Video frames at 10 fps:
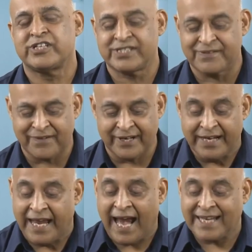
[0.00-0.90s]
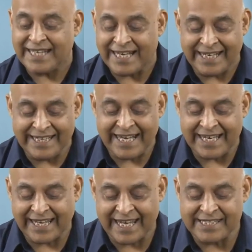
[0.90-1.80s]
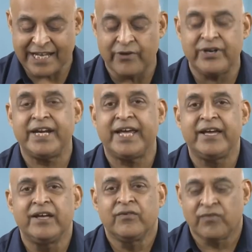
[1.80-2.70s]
is different, and then in that case every day